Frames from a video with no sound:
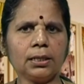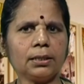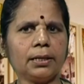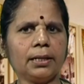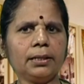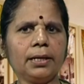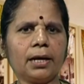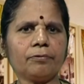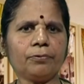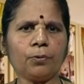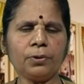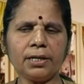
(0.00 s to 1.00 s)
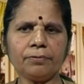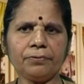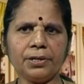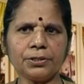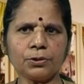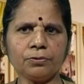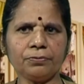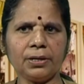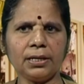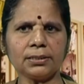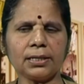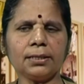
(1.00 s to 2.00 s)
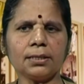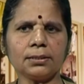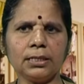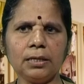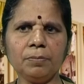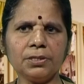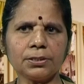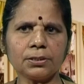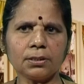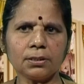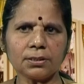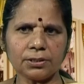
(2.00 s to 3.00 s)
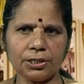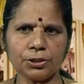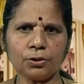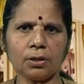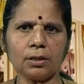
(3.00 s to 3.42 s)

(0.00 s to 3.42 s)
then they are folded face to face and the seam is stitched on the